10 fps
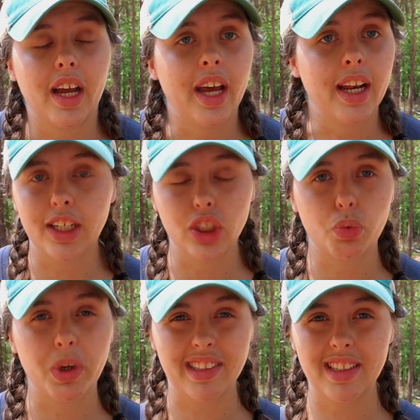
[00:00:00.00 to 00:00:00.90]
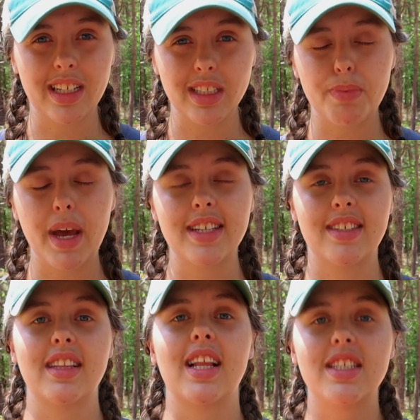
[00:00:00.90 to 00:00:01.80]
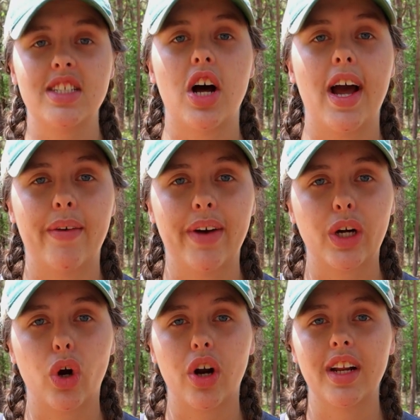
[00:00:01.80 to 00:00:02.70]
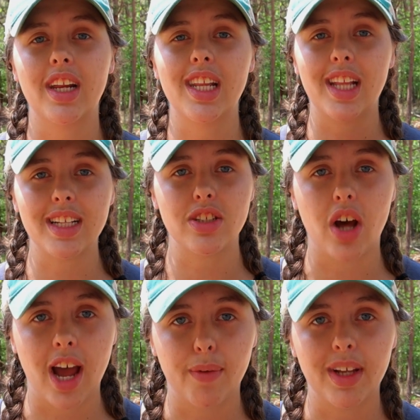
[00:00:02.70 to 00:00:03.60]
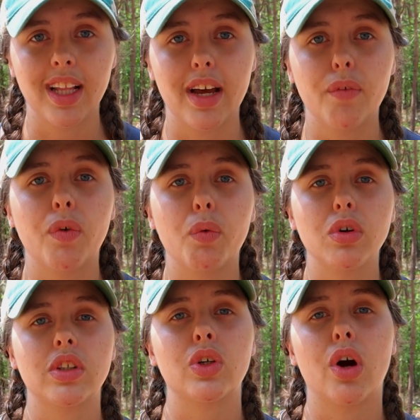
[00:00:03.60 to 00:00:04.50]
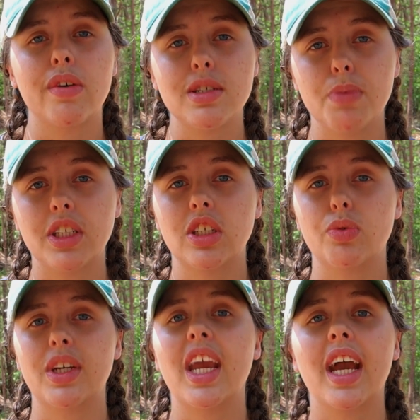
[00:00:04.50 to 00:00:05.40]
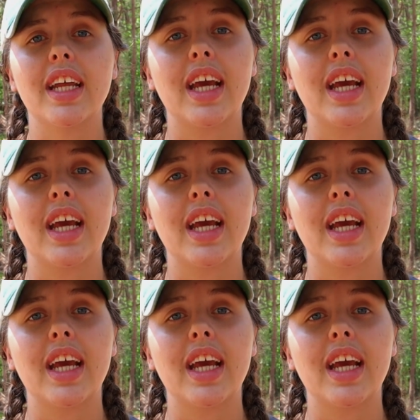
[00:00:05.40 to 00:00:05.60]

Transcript: And I just wasted that space. And that's not how I garden, and that's not how we live. We want to grow as much as we can.